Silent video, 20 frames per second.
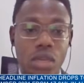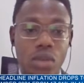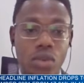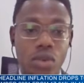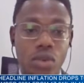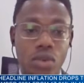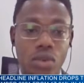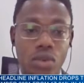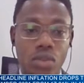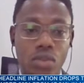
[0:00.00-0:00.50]

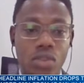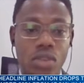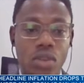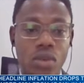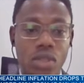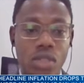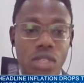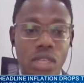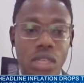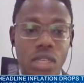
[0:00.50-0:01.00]
more growth. So I
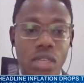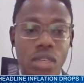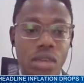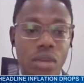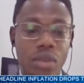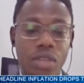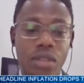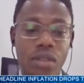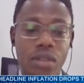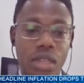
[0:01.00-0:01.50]
would say,
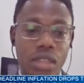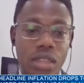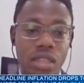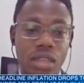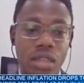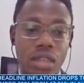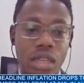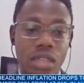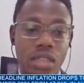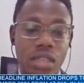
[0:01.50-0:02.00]

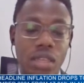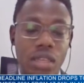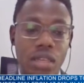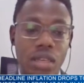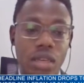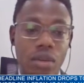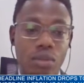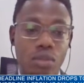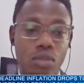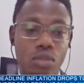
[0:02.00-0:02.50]
I think
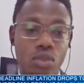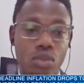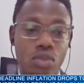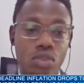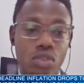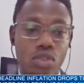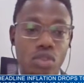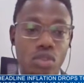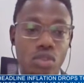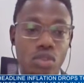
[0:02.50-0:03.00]
growth
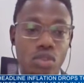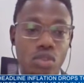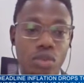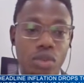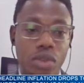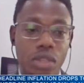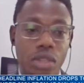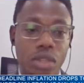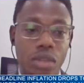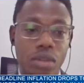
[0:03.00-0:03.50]
should
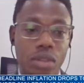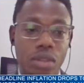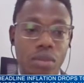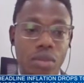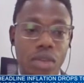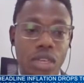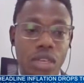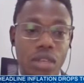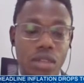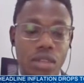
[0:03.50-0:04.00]
be the
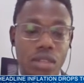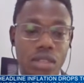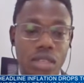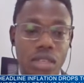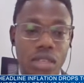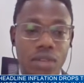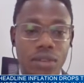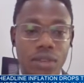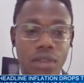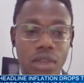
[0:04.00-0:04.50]
main
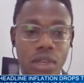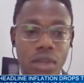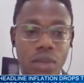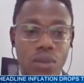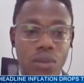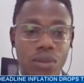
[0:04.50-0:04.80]
concern for now.